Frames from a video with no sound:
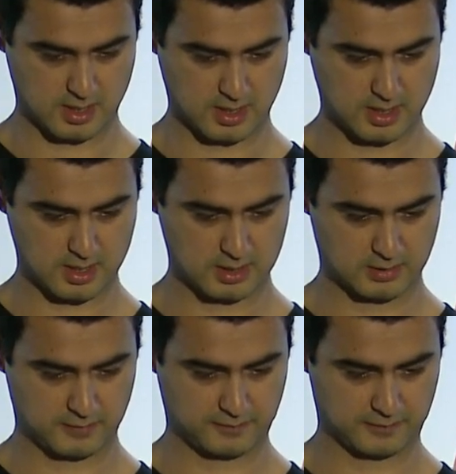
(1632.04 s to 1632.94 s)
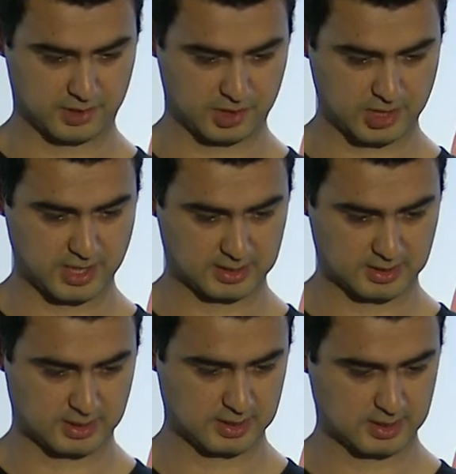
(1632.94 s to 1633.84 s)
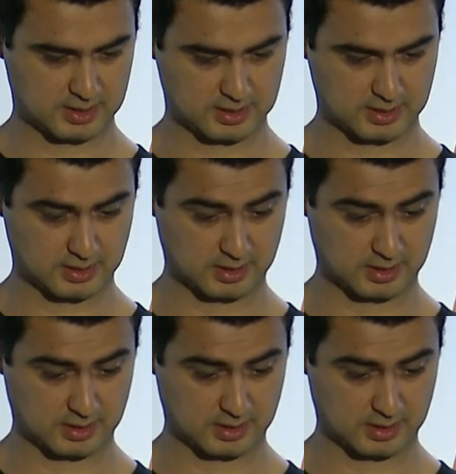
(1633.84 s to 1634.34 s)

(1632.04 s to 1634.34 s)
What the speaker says: And if we check this,